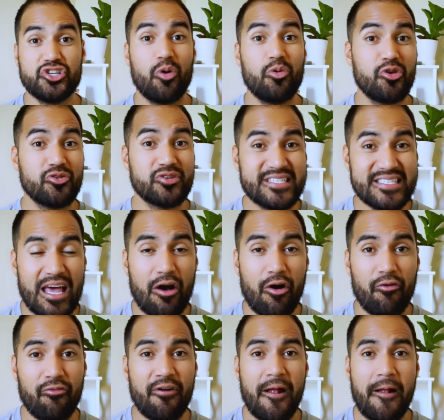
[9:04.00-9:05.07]

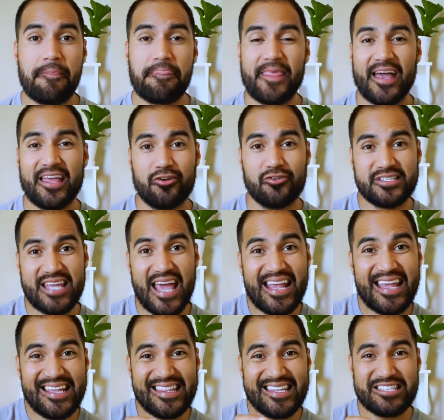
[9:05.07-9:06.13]
yourself that you're
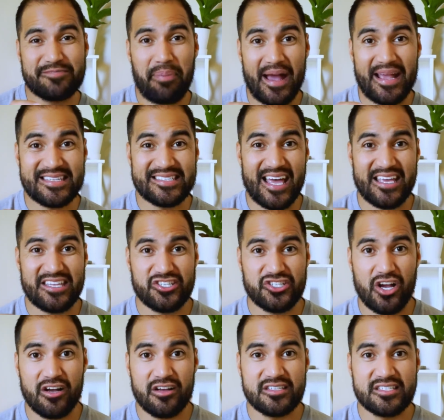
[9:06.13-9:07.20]
taking these bite-sized
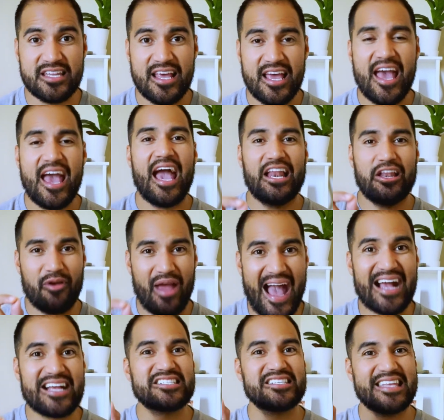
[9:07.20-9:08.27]
chunks and you're
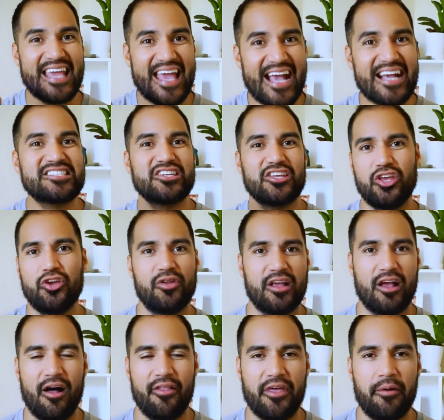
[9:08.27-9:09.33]
actually executing
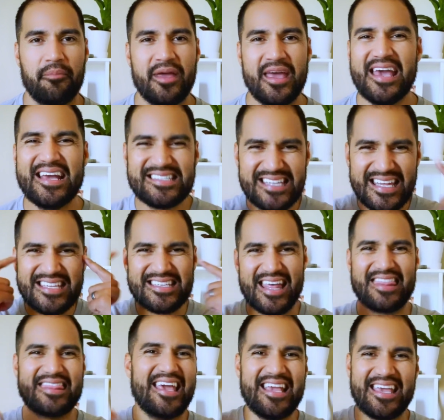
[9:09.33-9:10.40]
on them. It's easy to
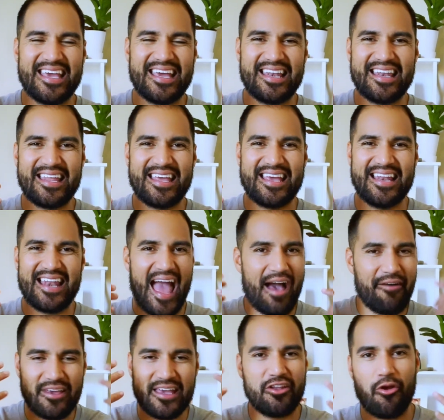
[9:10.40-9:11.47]
think it and have
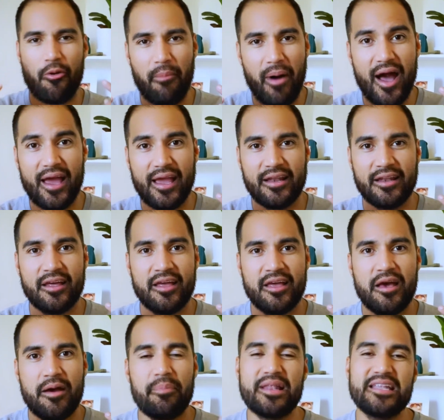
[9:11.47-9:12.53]
it in your mind,
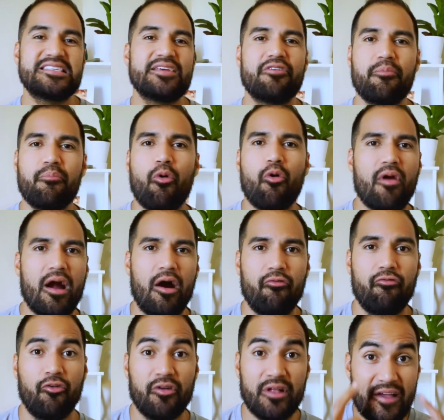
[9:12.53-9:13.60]
but it's even more
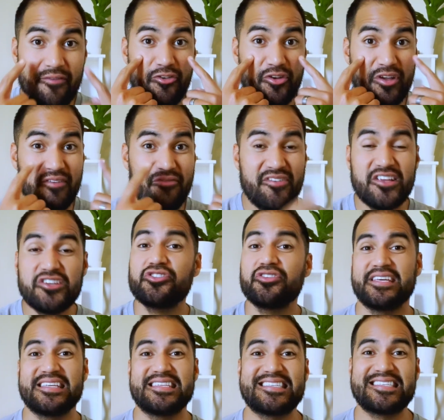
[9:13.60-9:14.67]
helpful if you can
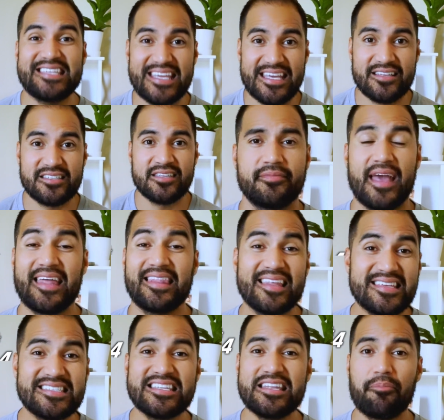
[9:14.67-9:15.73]
visually see it. And
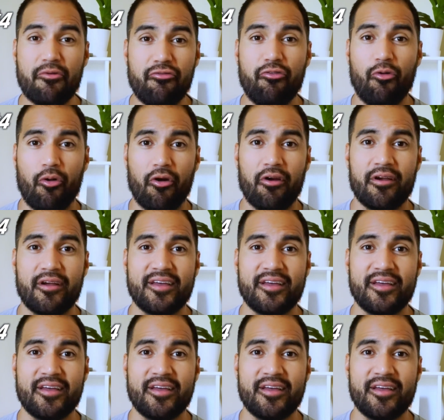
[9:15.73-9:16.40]
lesson number 4,